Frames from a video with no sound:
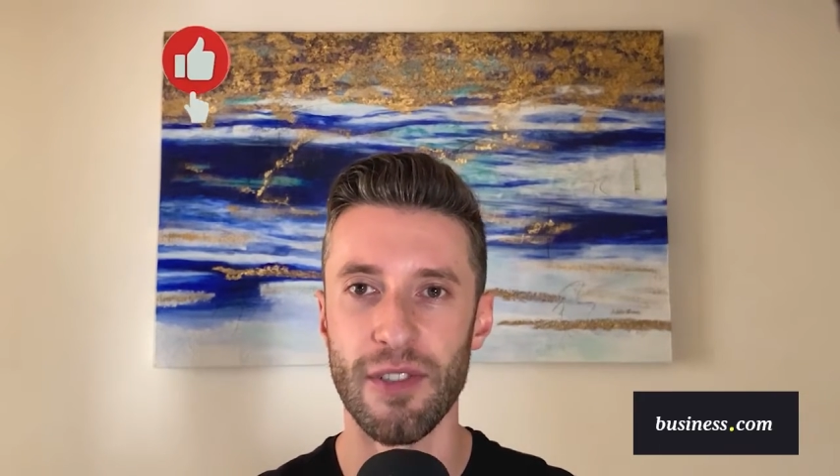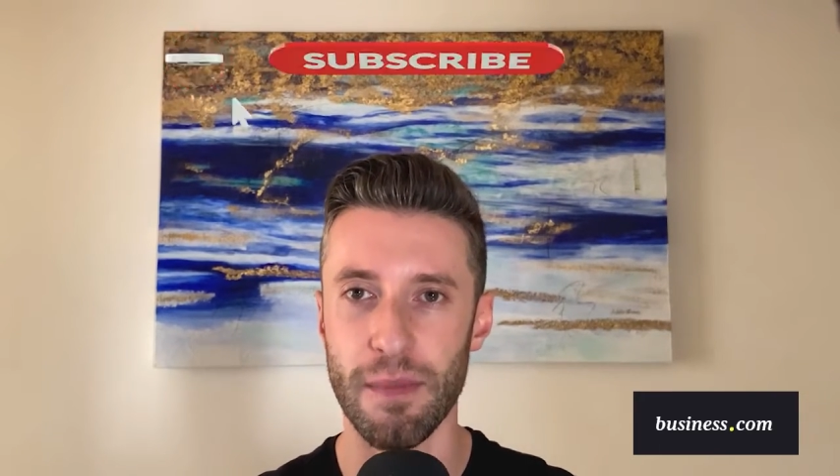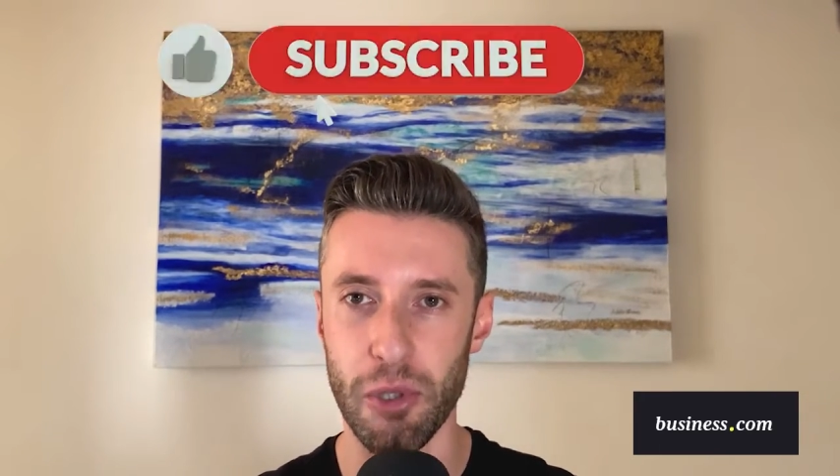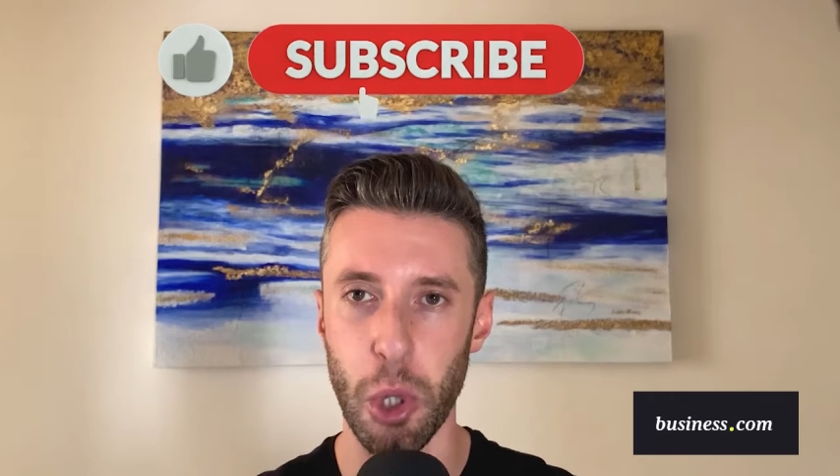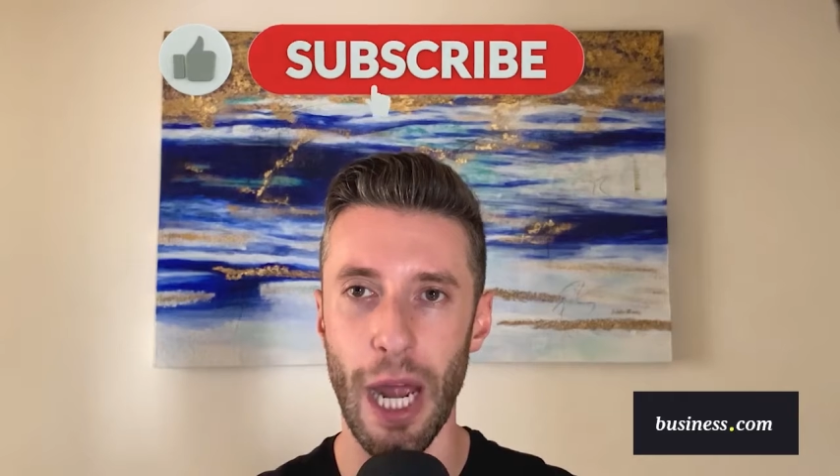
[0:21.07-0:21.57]

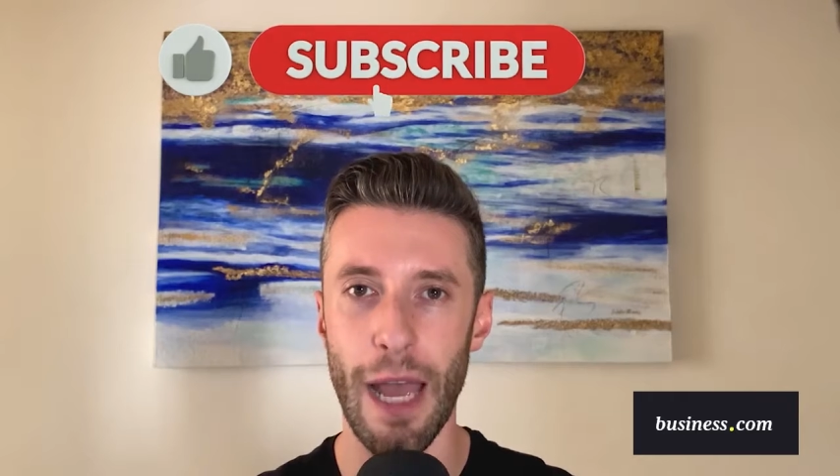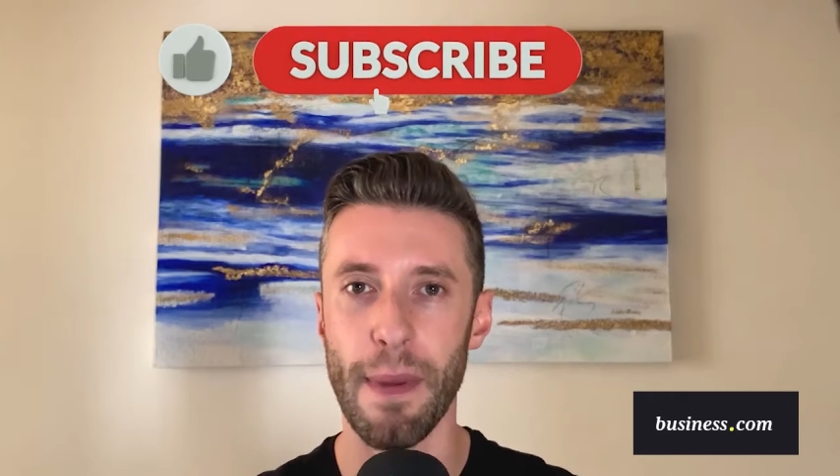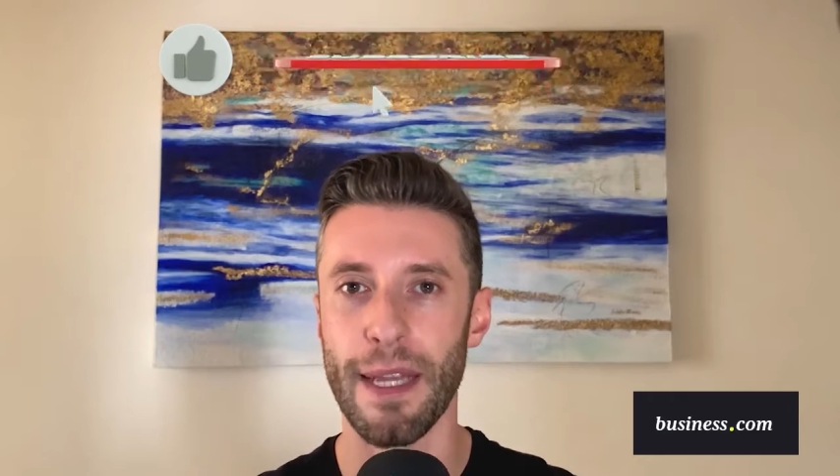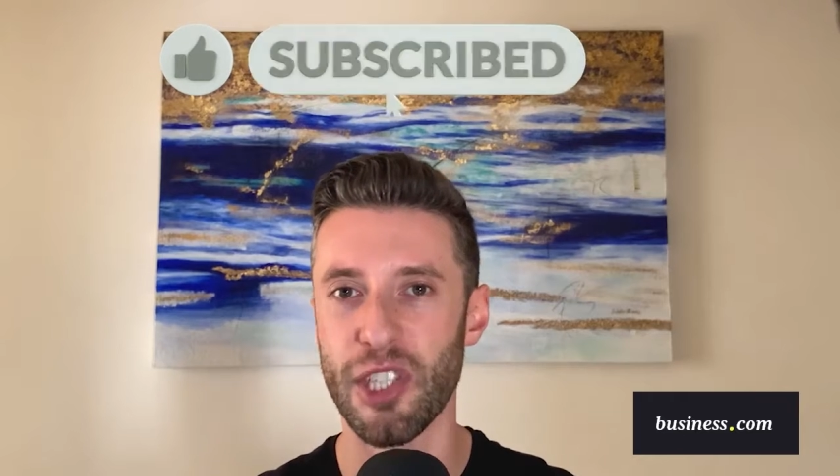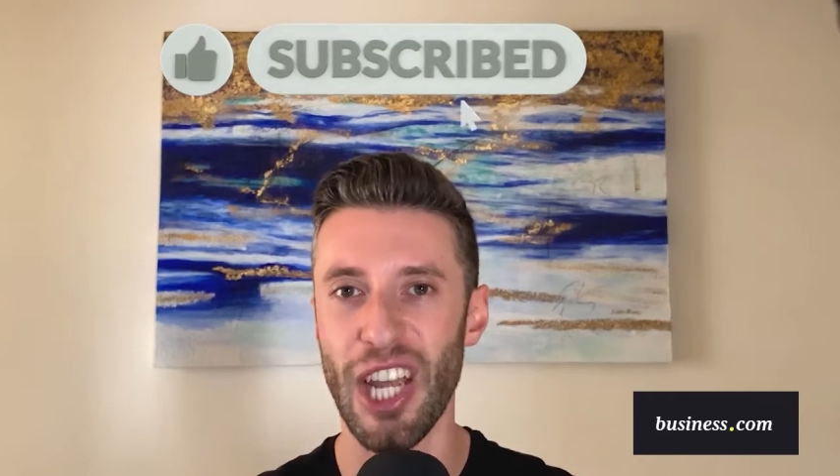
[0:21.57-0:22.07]

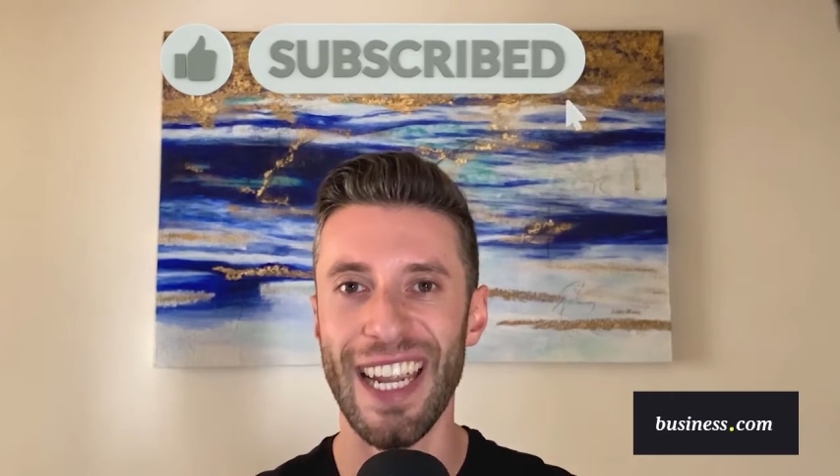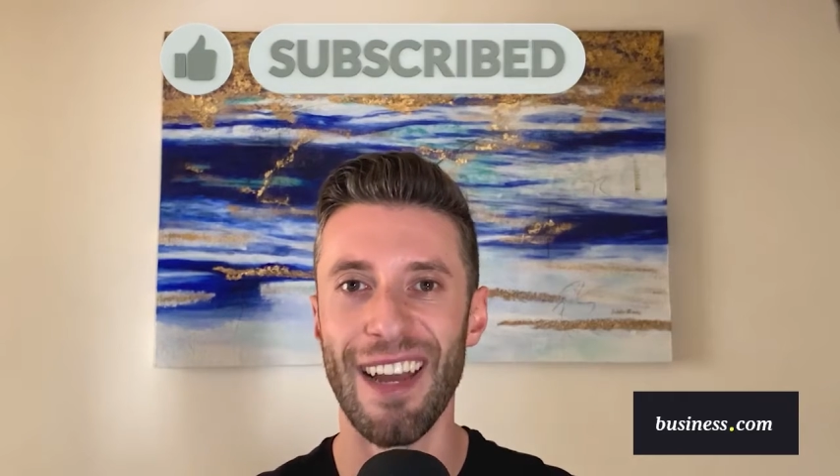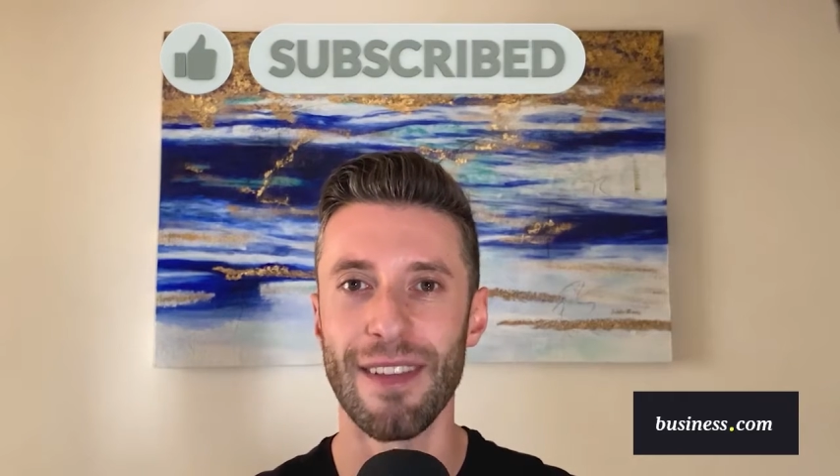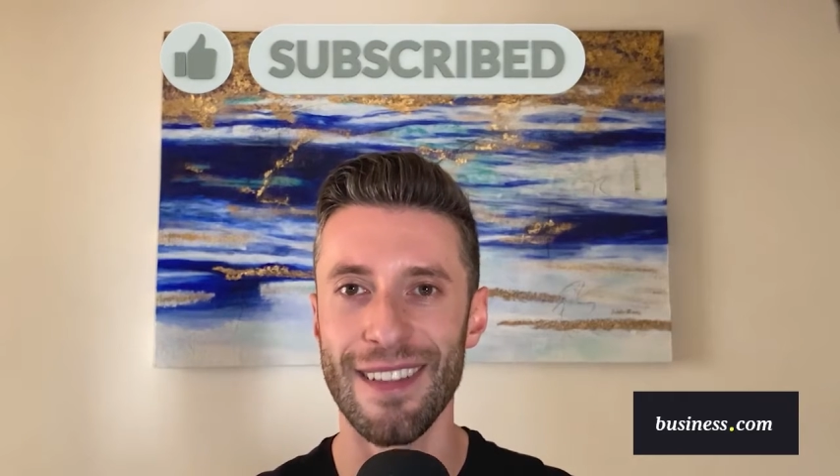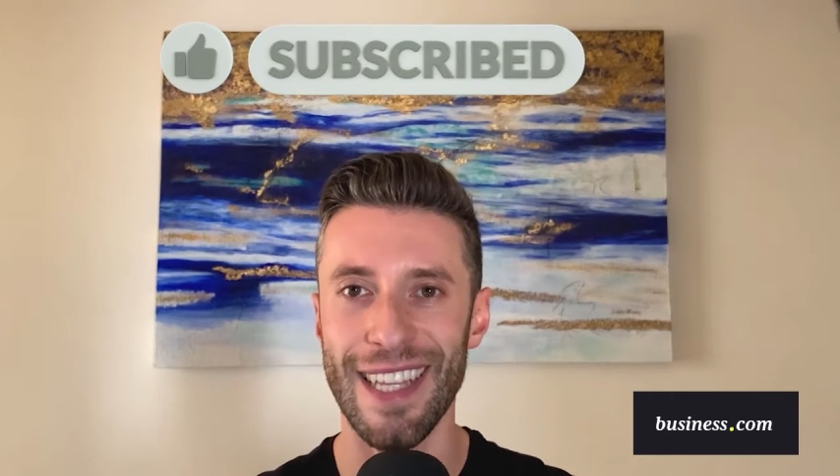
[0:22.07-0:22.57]
subscribe, and check
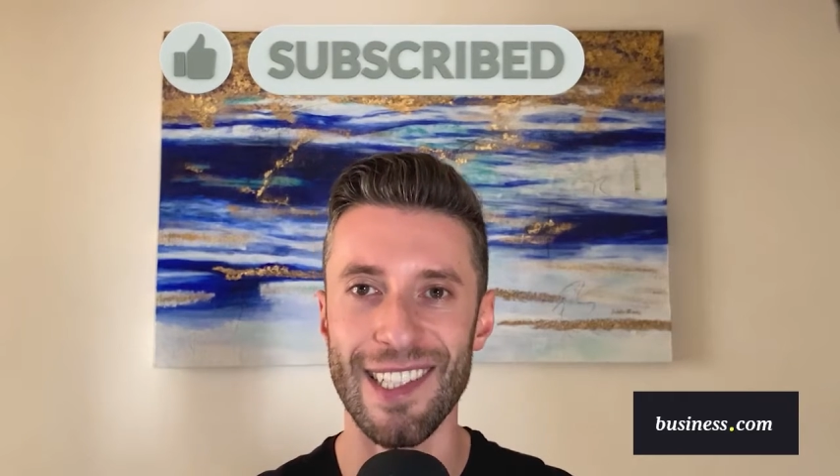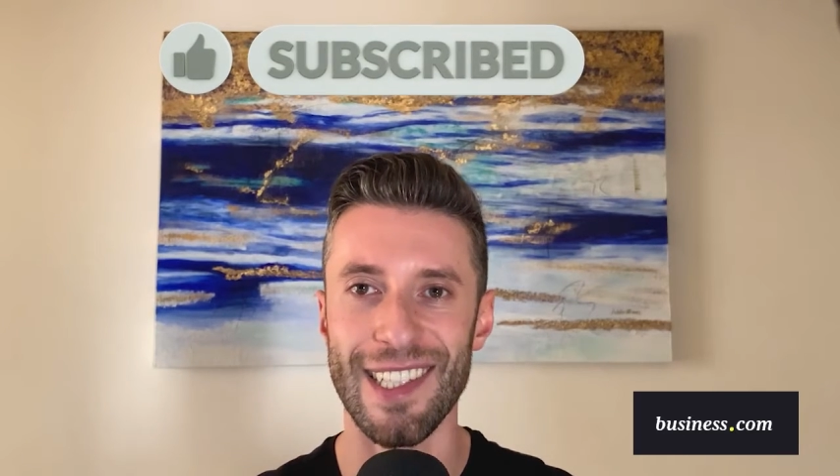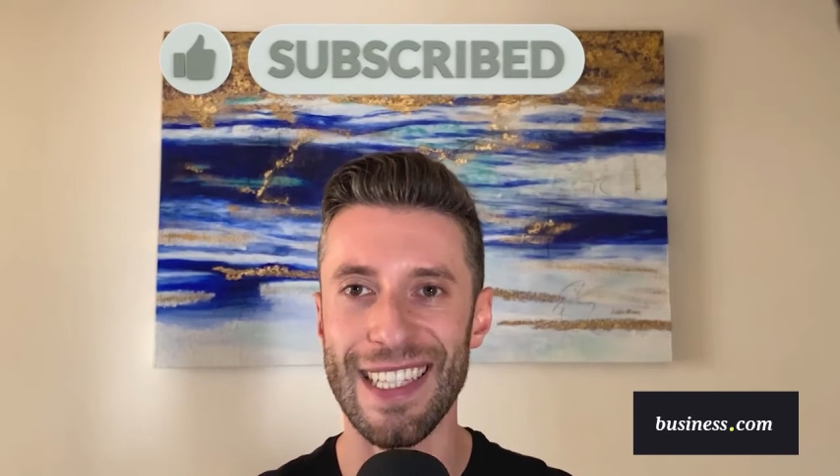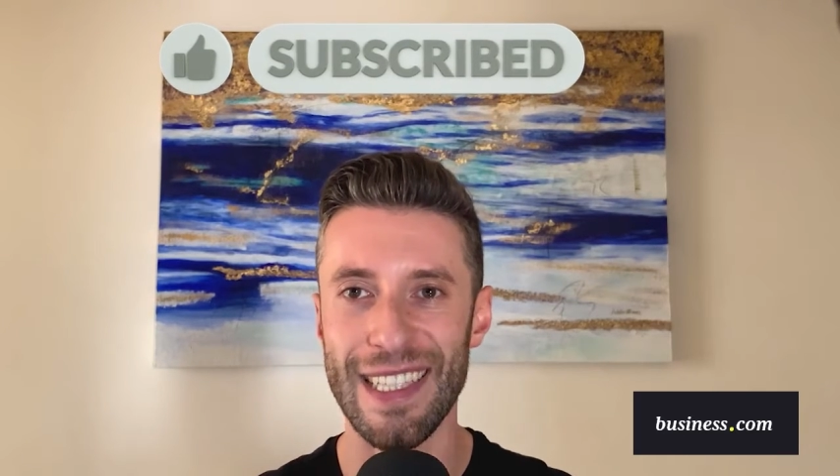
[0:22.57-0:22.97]
out the links